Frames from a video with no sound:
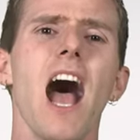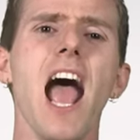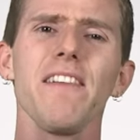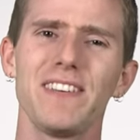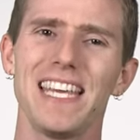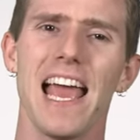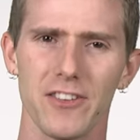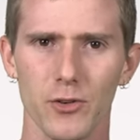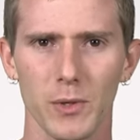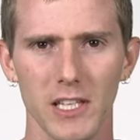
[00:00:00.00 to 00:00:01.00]
I've
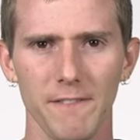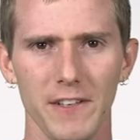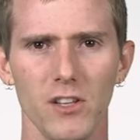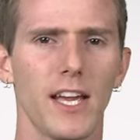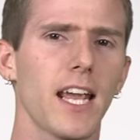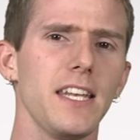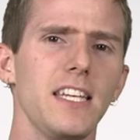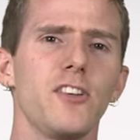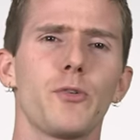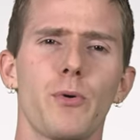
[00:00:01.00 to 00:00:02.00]
yet to really feel like I
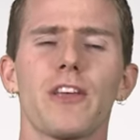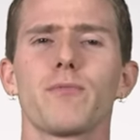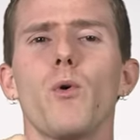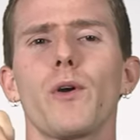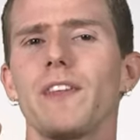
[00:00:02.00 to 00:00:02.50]
needed to press more